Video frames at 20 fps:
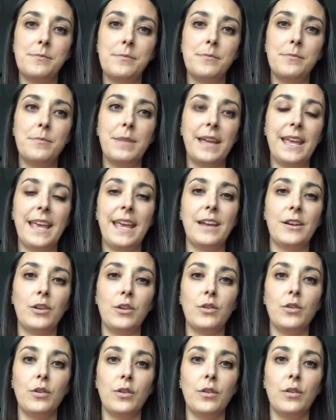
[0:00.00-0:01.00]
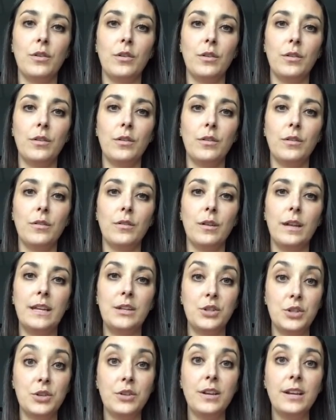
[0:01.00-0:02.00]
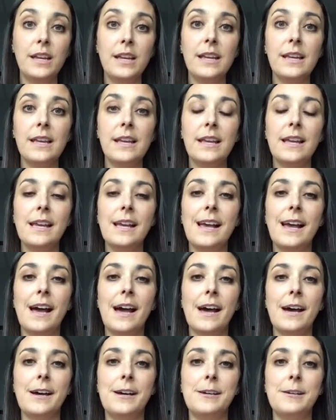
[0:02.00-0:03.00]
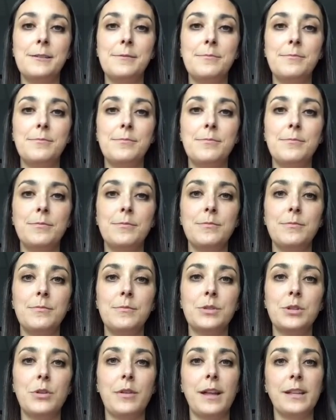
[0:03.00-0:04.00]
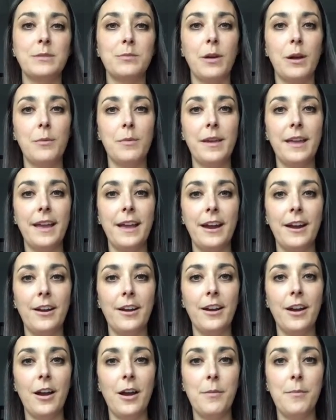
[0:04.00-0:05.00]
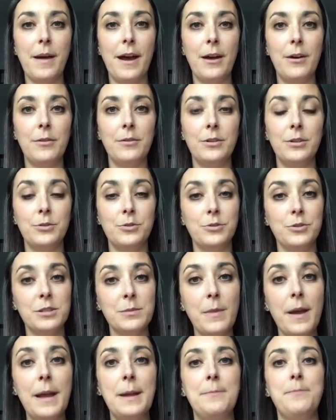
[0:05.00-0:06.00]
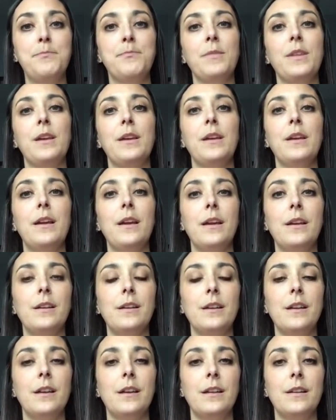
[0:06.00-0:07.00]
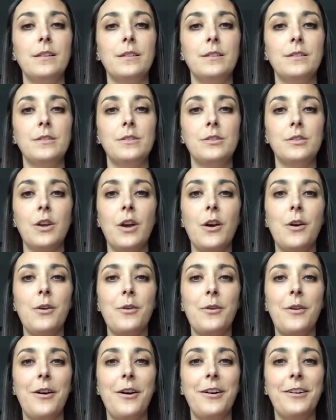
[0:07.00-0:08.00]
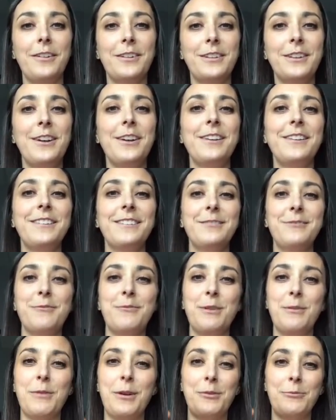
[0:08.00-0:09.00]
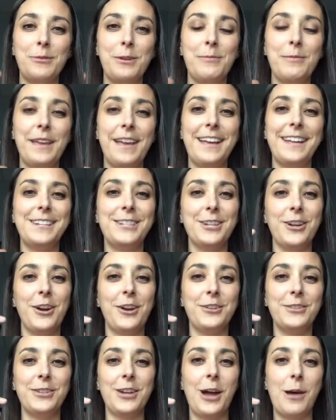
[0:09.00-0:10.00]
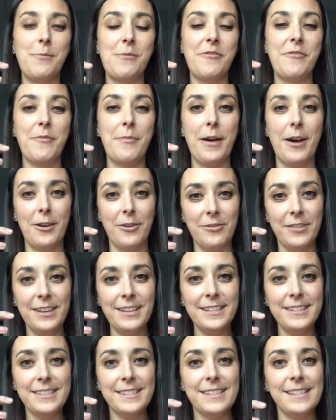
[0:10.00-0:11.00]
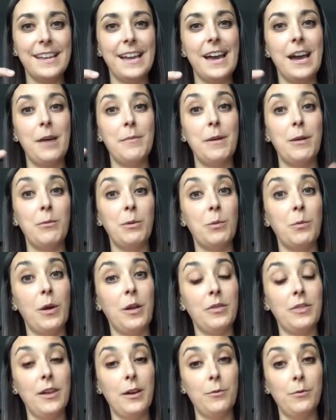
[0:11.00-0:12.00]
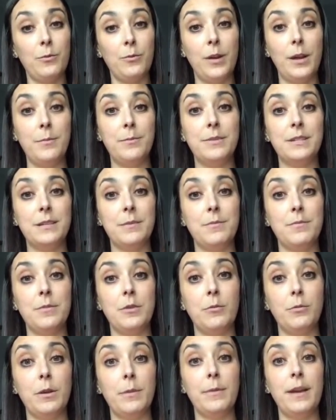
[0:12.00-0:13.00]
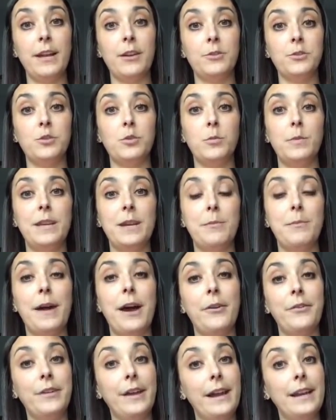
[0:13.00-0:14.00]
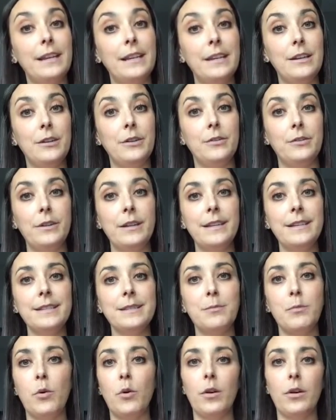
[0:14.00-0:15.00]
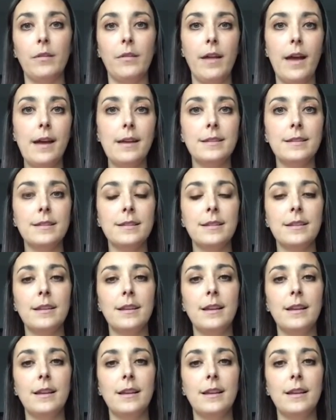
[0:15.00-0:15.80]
mechanical injury. So that's why we care about neutral spine. So all in all, we want rib cage on top of pelvis, and we want the rib angle to be about 90 degrees, more or less,